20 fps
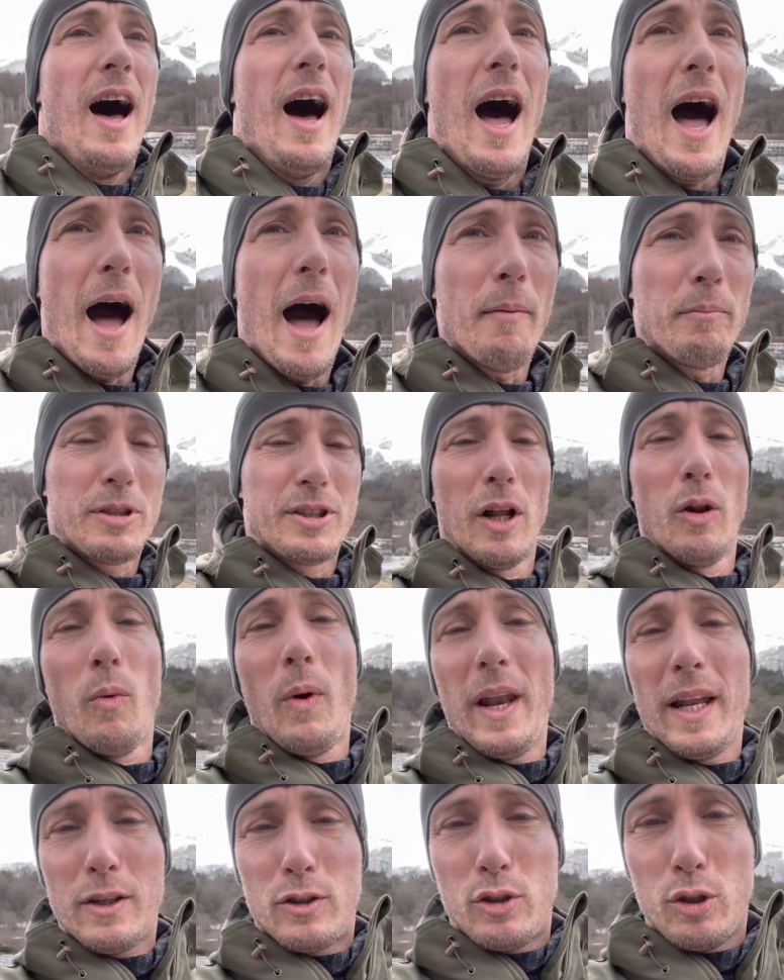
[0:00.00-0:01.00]
I'm still
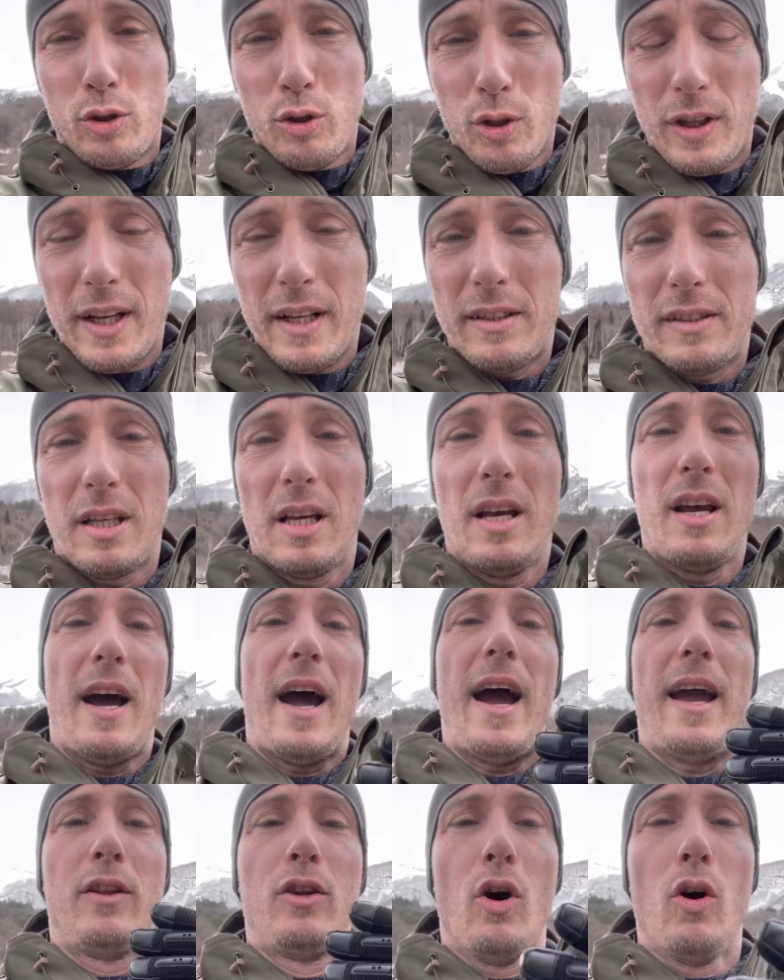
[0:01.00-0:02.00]
willing to do this.
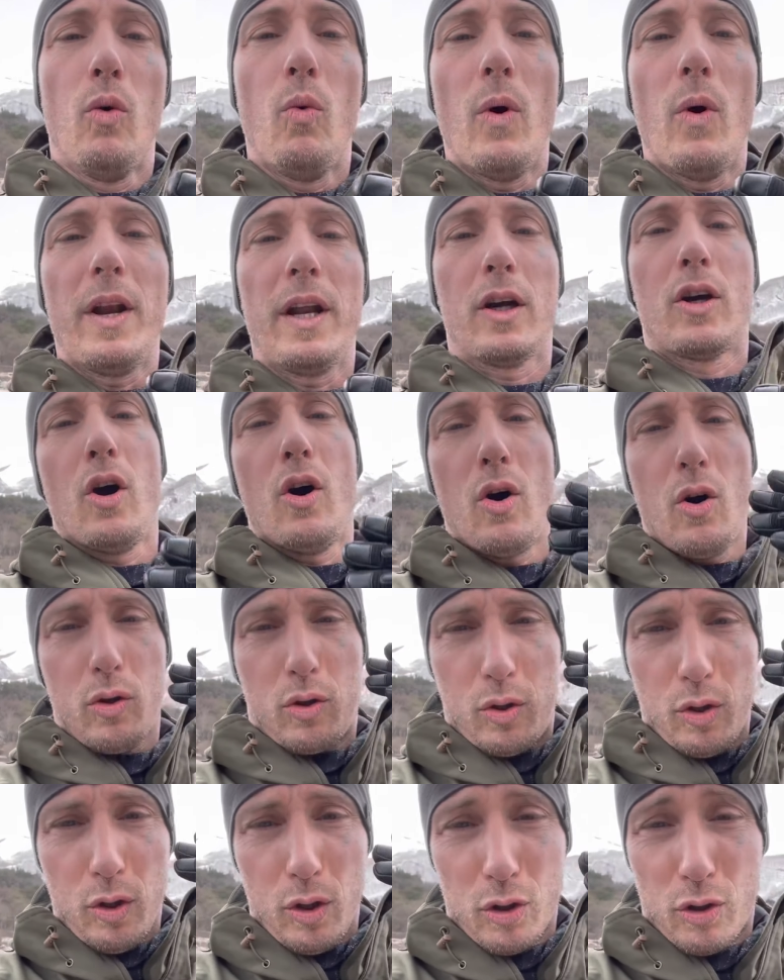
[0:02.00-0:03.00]
I don't want to go
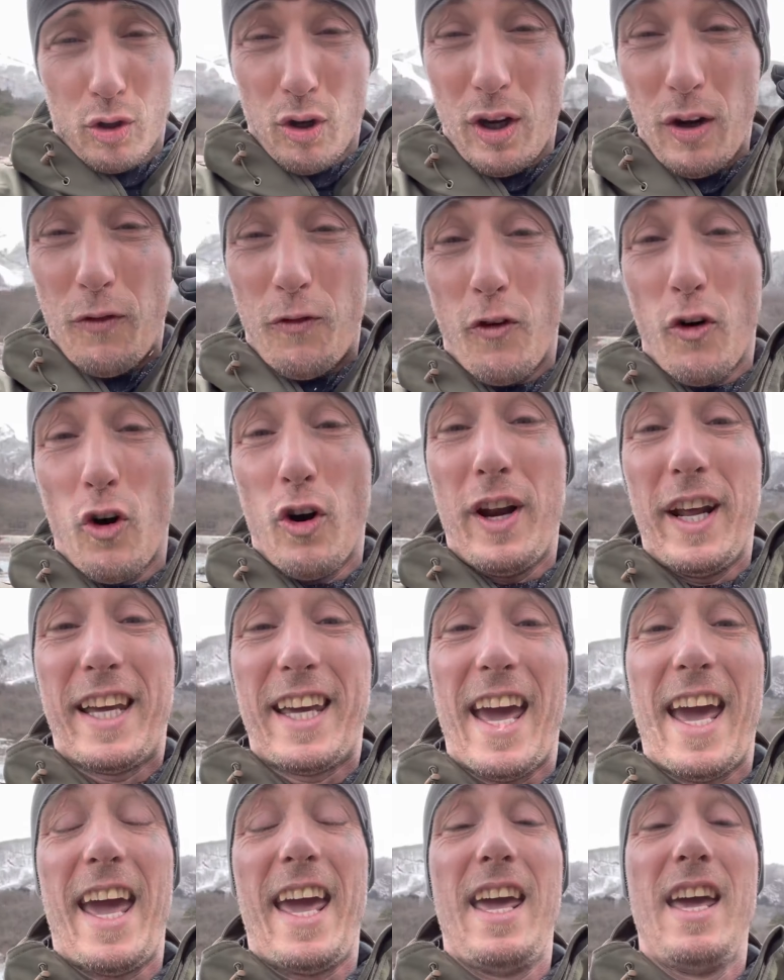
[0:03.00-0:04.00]
to the
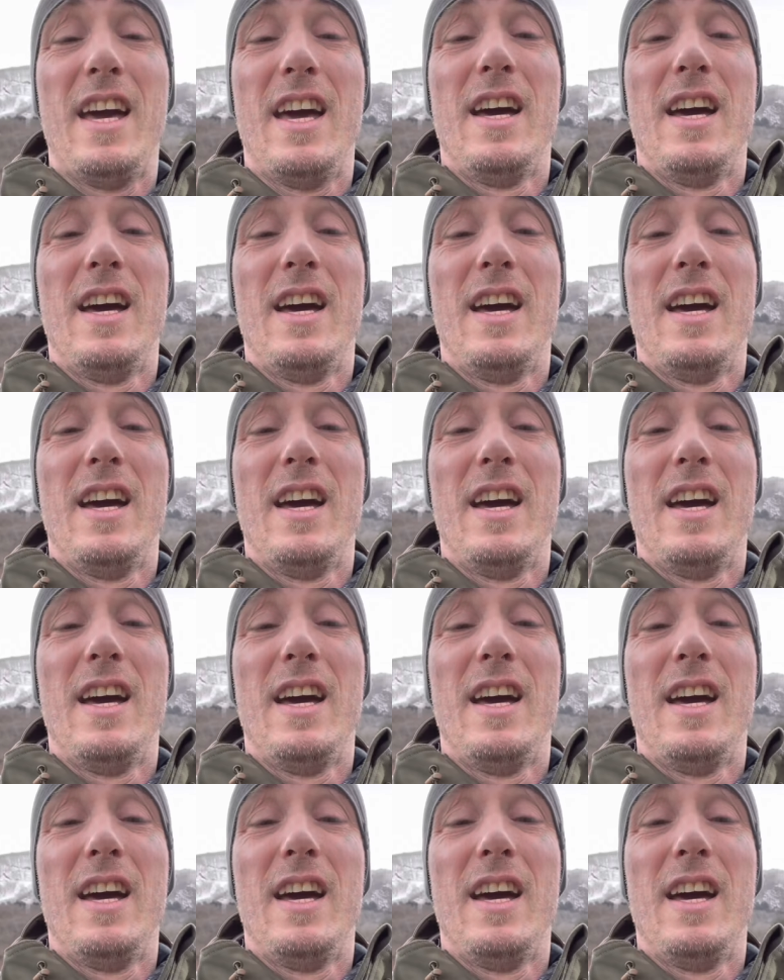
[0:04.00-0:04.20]
30-40K